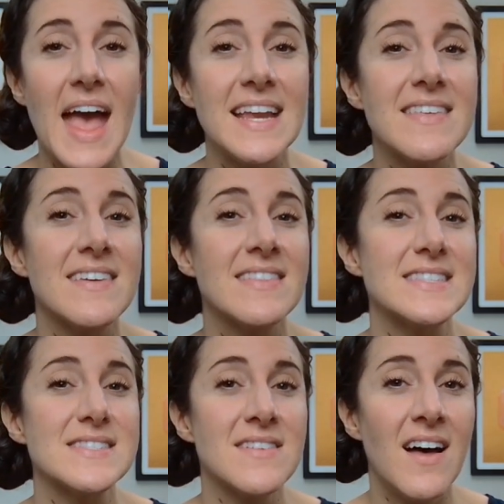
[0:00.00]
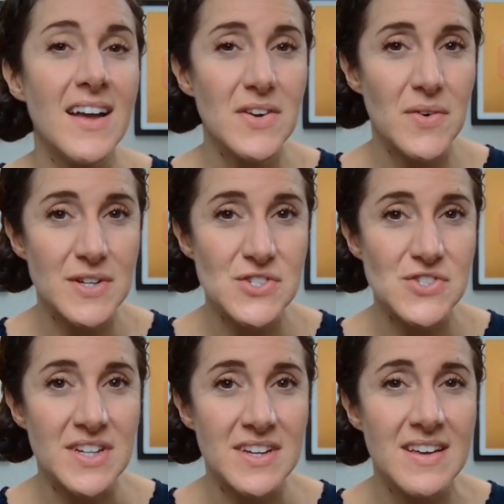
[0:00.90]
anything that's not
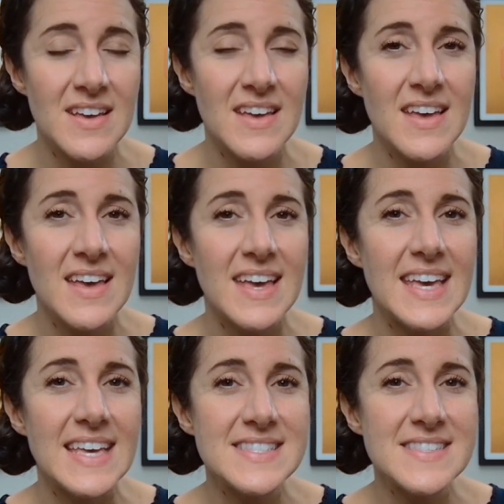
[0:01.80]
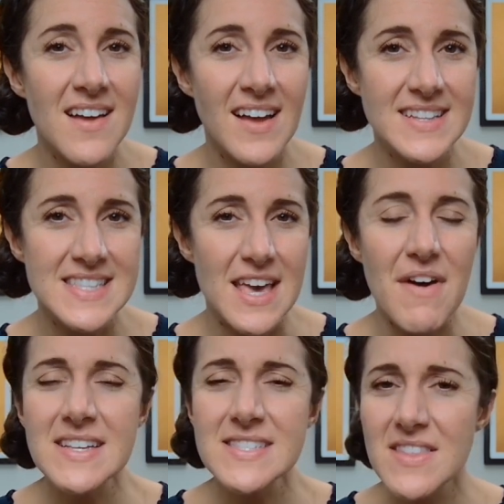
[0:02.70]
Christian is not safe.
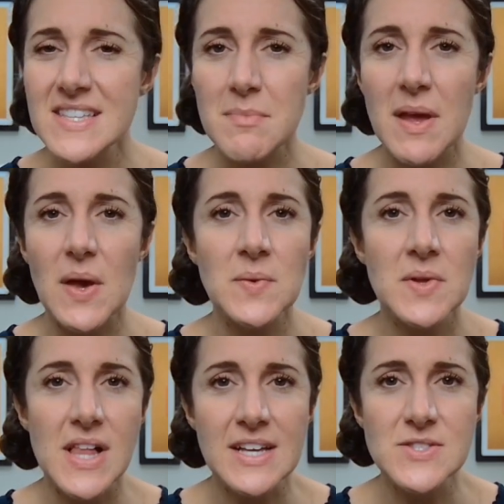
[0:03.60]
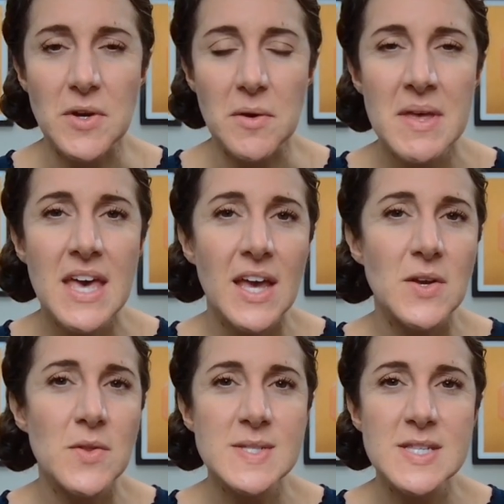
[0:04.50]
I saw this in my own classroom.
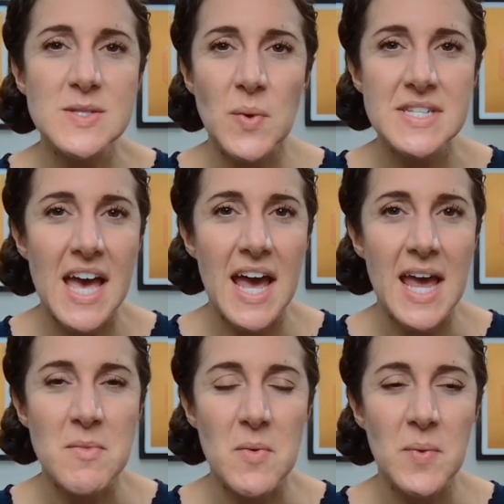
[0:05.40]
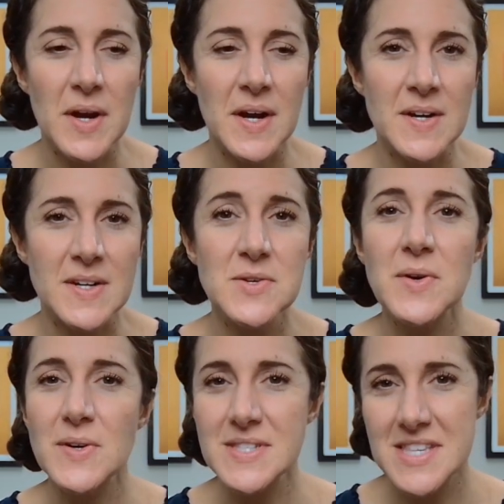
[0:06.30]
You know, there was this one time where two
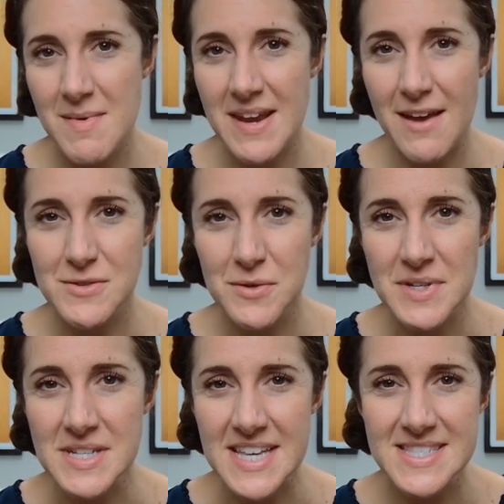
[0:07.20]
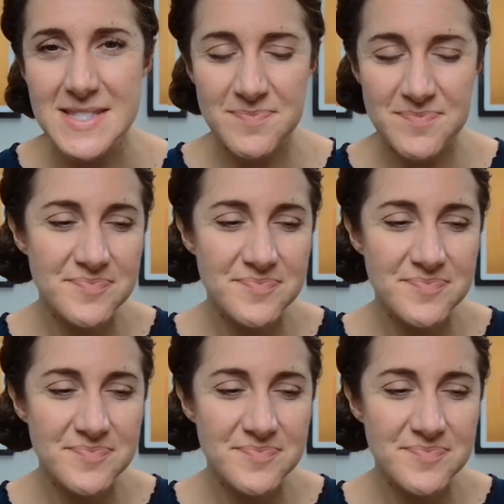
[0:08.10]
girls came in after recess